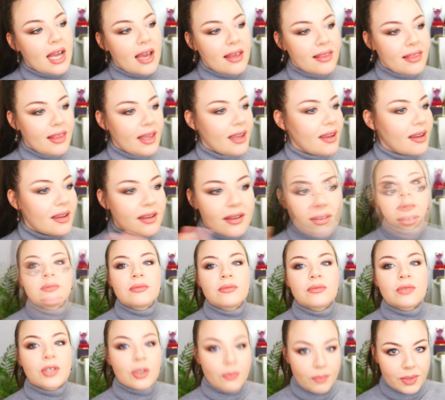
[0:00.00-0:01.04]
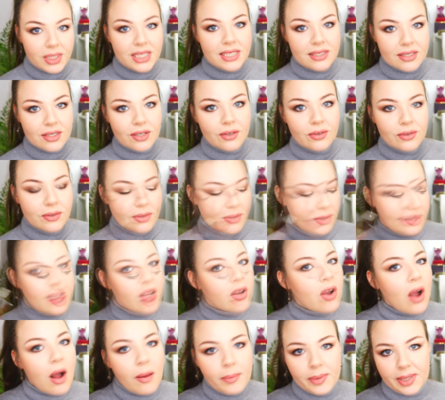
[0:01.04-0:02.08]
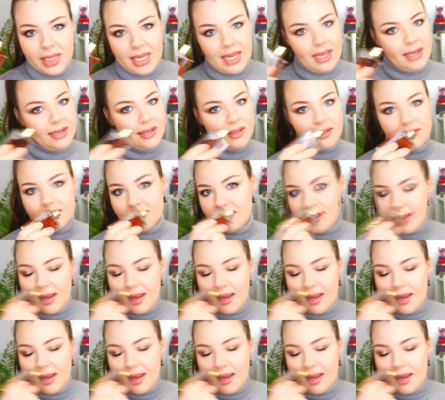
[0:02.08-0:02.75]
I think could please you. It's not complicated.